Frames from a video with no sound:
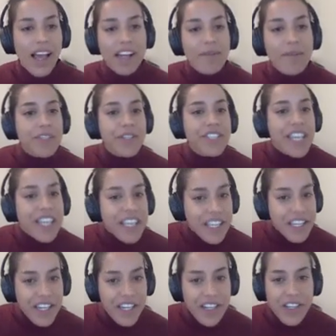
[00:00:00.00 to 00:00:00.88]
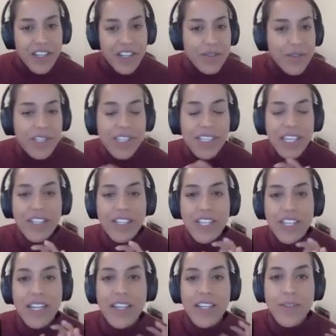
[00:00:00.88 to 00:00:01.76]
And in particular, the
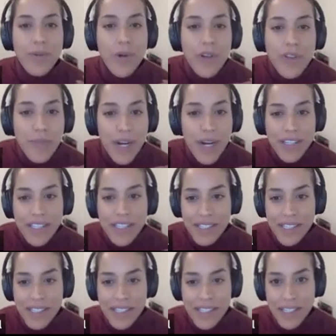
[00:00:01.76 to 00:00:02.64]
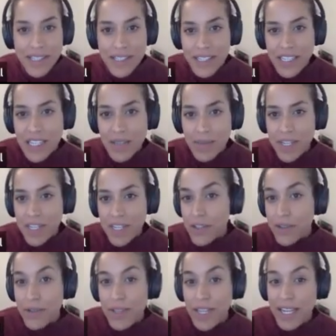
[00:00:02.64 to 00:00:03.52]
nucleation and growth processes in the scheme
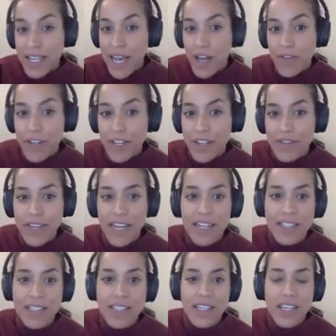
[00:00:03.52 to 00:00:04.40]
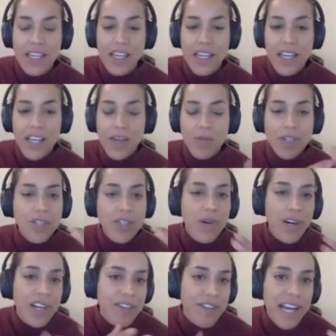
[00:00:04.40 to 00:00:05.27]
include the Kelvin effect, which
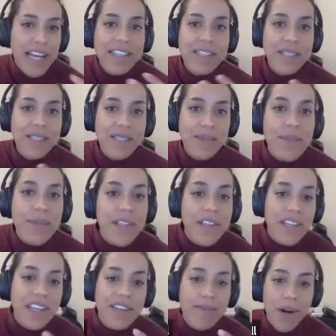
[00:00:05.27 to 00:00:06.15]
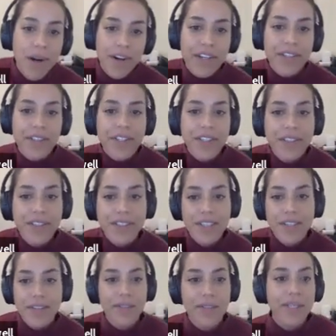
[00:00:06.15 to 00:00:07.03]
quantifies the stability of
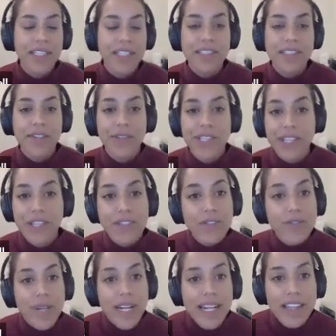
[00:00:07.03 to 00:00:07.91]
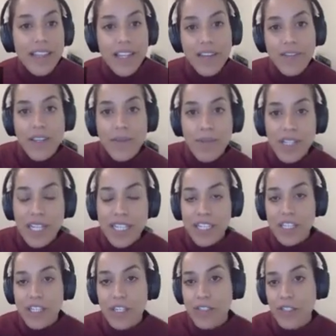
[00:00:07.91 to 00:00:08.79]
particles through considering the strength of the
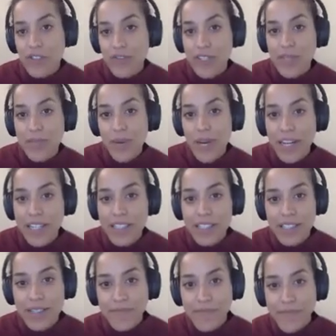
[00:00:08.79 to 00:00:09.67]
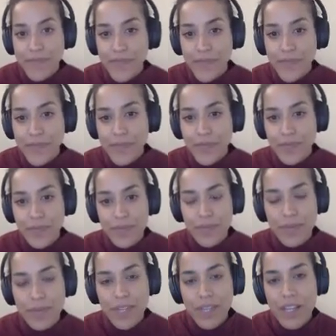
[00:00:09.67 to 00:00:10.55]
molecular surface bonds.
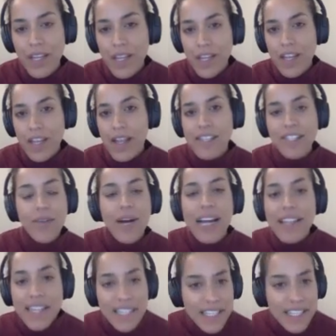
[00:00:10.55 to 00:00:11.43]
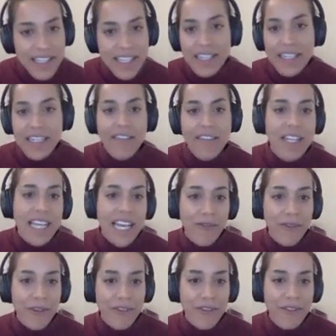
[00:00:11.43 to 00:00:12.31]
And so I like to think of the
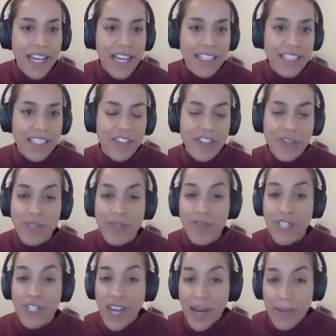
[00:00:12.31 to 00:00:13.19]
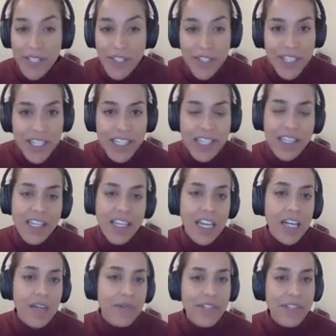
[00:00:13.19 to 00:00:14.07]
Kelvin effect in terms of geometry,
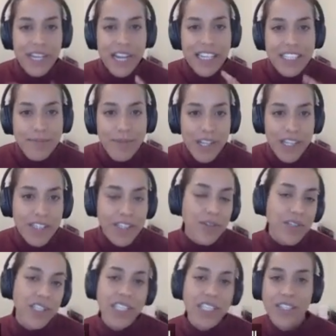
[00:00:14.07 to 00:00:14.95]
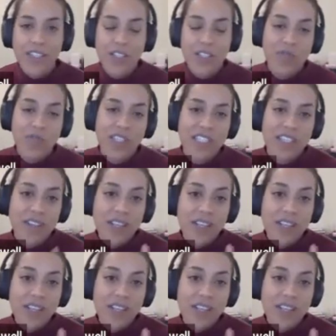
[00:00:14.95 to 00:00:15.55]
where an ice molecule on the surface